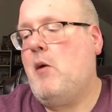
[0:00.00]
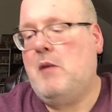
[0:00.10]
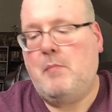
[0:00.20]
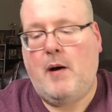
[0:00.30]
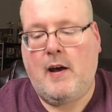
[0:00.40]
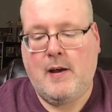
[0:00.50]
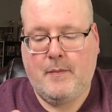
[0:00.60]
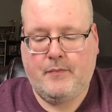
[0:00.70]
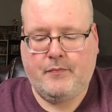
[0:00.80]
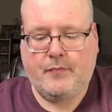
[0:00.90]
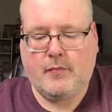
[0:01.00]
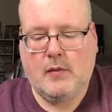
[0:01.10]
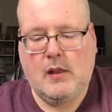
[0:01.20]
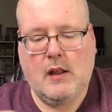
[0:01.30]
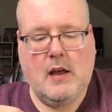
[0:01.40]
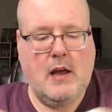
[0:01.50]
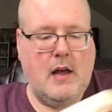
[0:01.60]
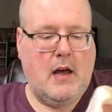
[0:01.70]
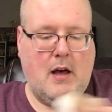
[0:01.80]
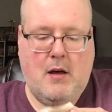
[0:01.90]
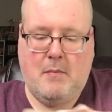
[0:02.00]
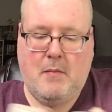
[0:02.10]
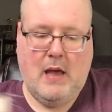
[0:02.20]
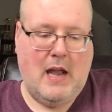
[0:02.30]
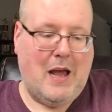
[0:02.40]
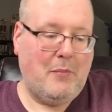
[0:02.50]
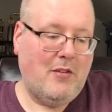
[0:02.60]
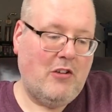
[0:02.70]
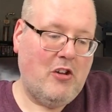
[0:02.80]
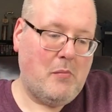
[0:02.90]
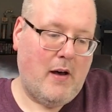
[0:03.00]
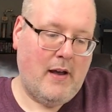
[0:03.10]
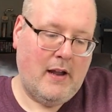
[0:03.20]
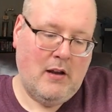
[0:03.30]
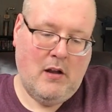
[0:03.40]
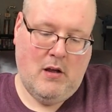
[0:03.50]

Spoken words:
me to buy it. And I'm stitching mine.